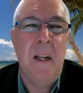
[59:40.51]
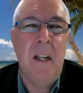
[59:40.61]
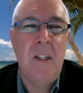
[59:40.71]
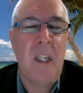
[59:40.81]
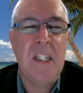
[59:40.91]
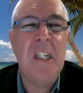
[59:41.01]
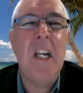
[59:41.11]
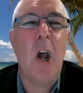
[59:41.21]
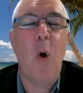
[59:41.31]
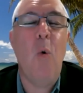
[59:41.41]
So there's
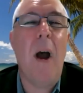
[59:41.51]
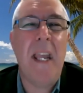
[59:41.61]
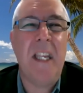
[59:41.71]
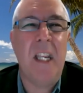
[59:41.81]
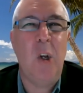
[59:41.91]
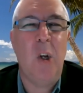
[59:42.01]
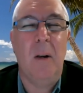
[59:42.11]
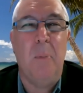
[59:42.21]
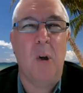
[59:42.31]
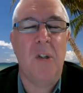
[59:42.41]
no way that you
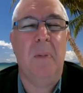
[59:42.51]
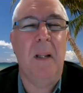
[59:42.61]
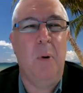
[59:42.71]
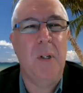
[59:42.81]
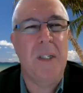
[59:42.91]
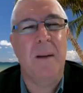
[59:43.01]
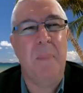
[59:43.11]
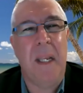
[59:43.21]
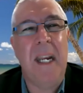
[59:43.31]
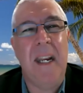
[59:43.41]
could possibly put
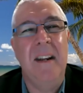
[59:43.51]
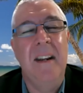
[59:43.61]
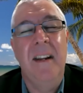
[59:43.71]
something in